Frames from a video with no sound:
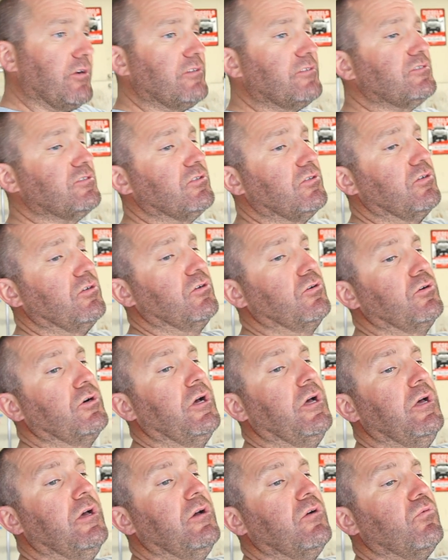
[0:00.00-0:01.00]
So
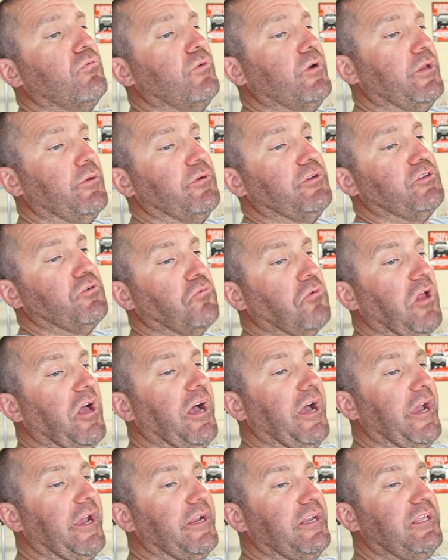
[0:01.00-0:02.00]
when he went to
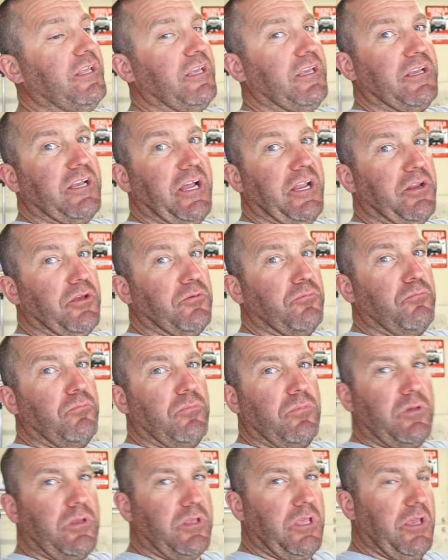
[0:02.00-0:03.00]
ride, he kind of
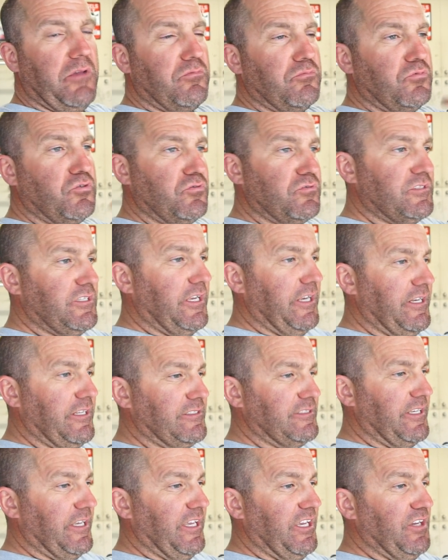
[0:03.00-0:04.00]
gave them to his kid as
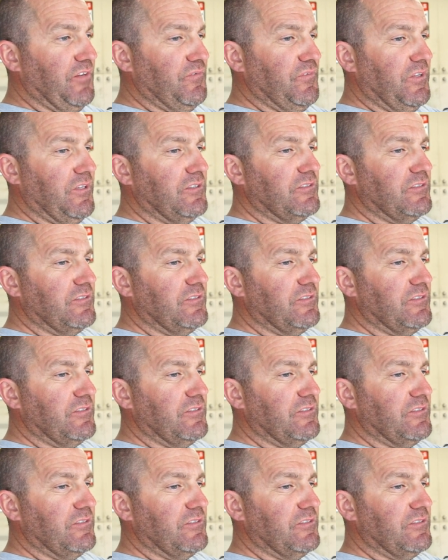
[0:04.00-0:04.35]
a gift.